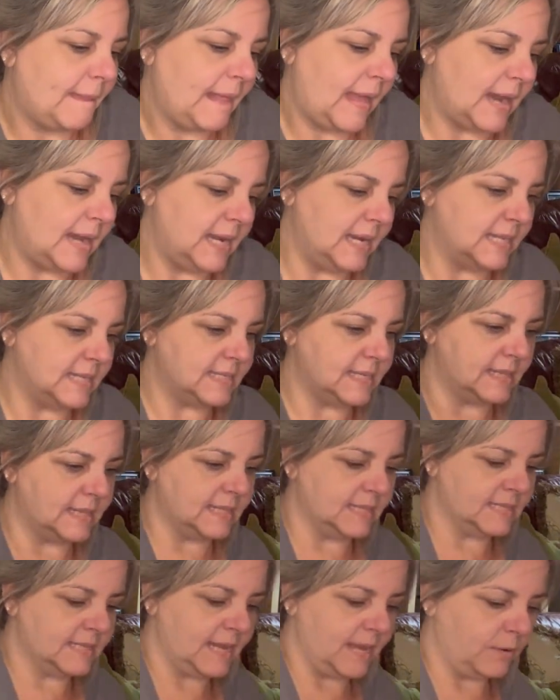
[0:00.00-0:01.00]
I need to set
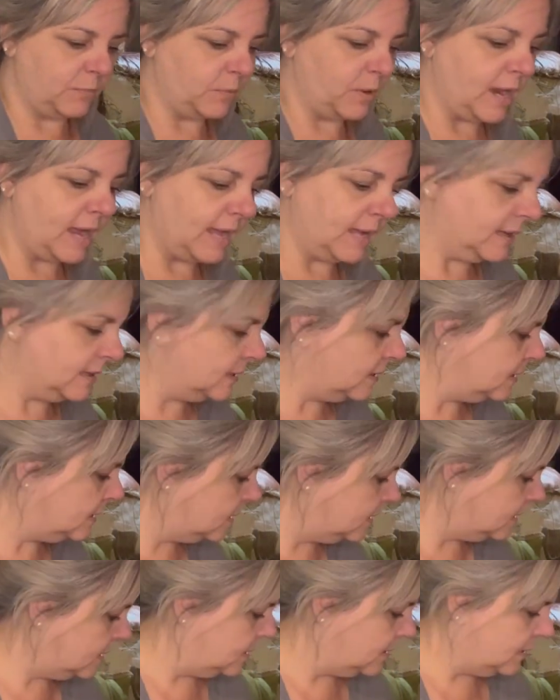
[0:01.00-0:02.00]
this down where I
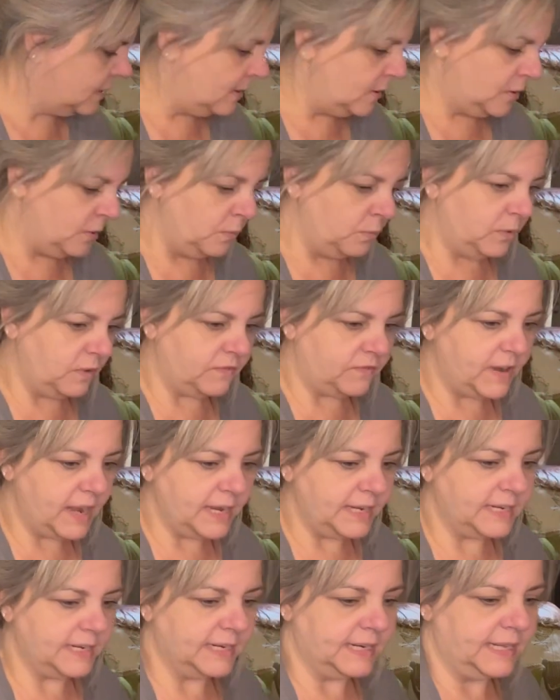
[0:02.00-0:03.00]
will
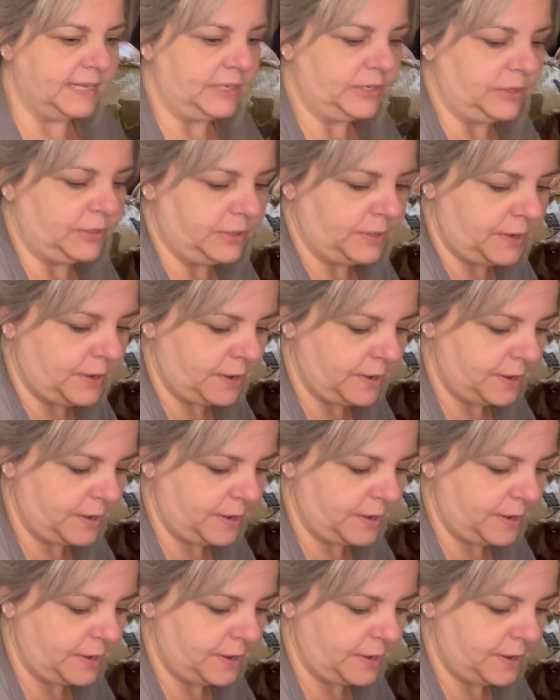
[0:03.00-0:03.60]
find it later.